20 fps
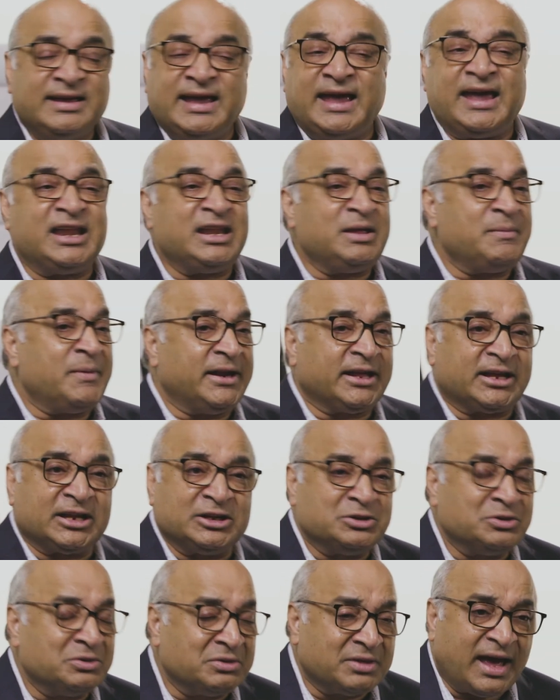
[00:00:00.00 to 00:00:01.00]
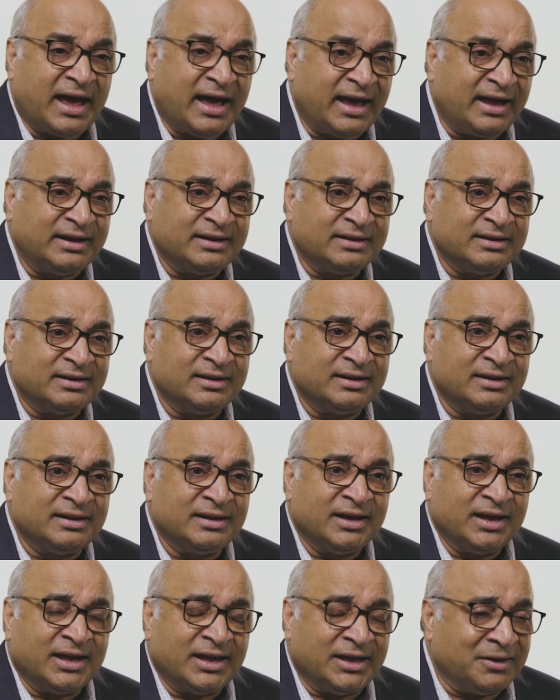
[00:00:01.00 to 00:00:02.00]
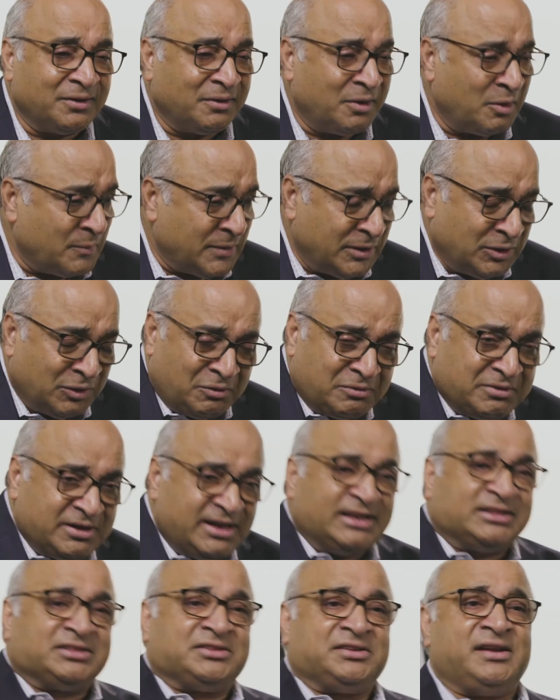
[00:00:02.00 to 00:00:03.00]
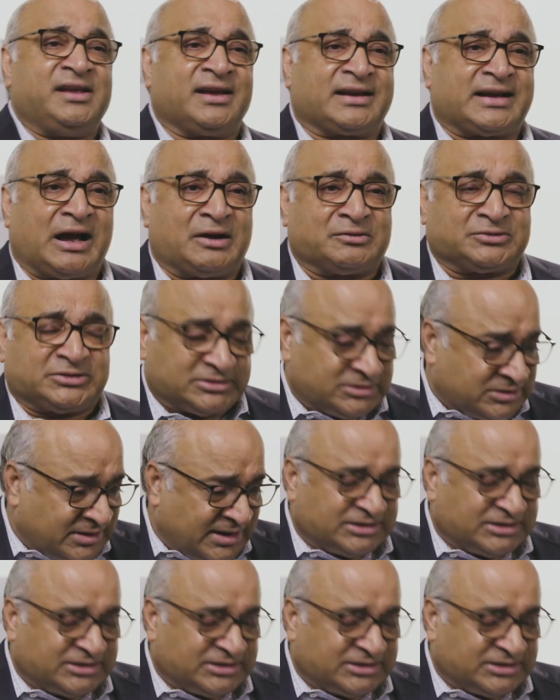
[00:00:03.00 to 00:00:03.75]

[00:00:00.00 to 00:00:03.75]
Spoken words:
Anybody can do that. You know, we don't need 3 accountants.